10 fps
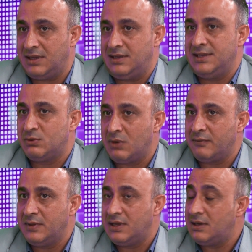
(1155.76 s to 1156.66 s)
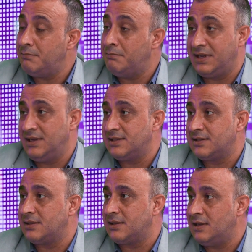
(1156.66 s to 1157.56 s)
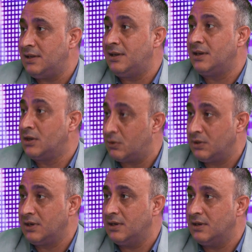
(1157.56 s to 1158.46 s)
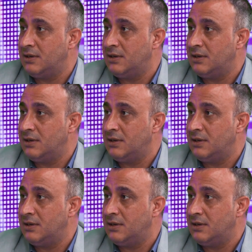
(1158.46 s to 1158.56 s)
It's one of the biggest growing